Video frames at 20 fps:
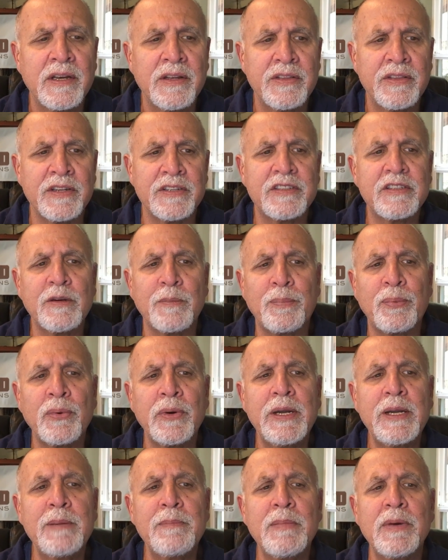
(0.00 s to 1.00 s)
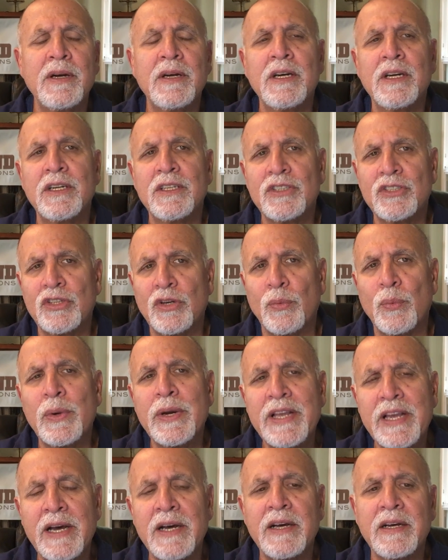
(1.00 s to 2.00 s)
The Supreme
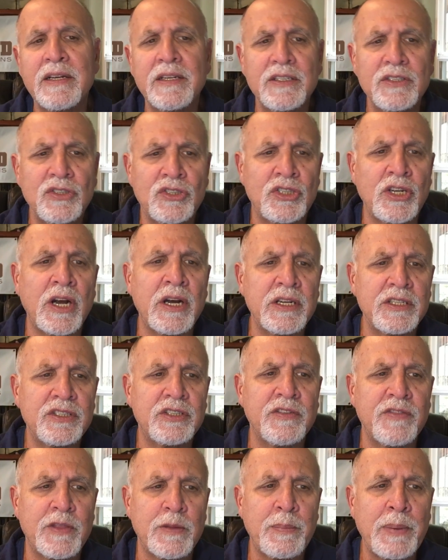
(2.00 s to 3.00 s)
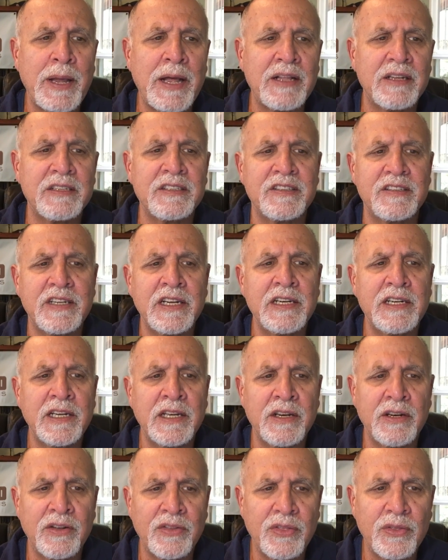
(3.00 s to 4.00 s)
Sharia judge of the
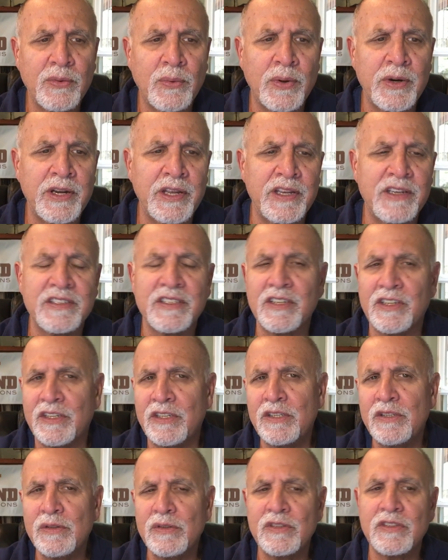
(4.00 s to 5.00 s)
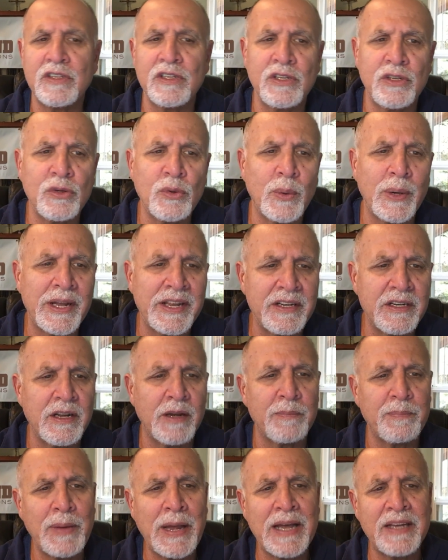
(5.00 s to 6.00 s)
Palestinian Authority has accused the UN
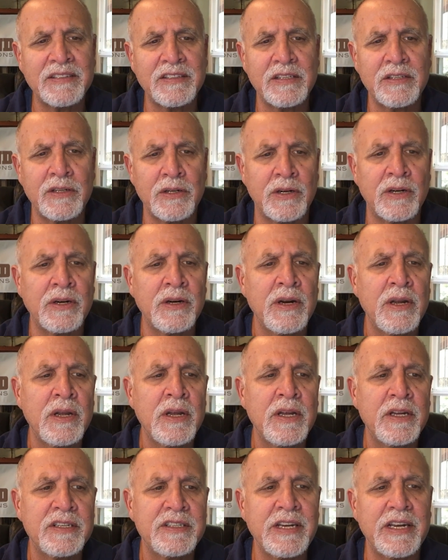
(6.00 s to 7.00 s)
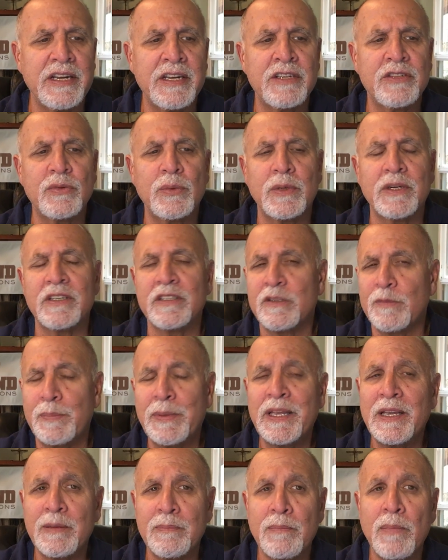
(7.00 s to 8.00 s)
ambassador to Israel as
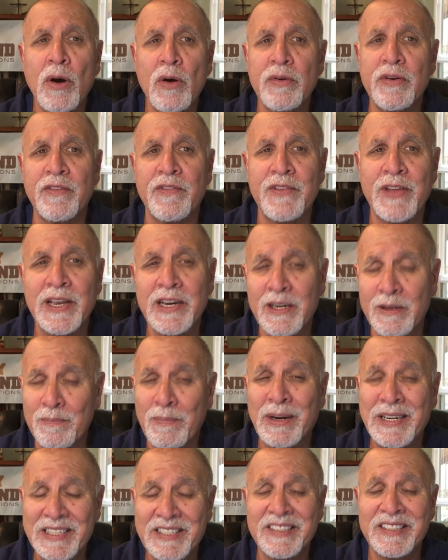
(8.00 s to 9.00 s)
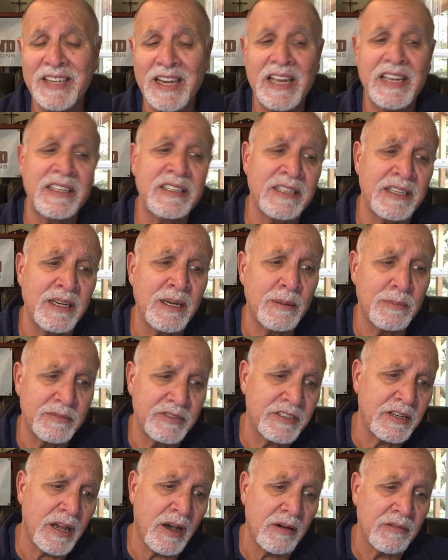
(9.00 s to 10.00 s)
being motivated by Satan
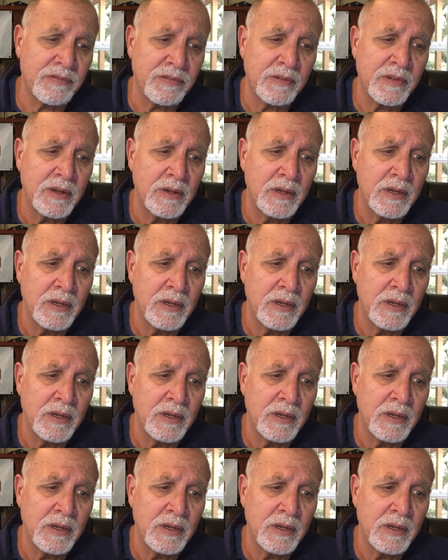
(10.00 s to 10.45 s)
himself.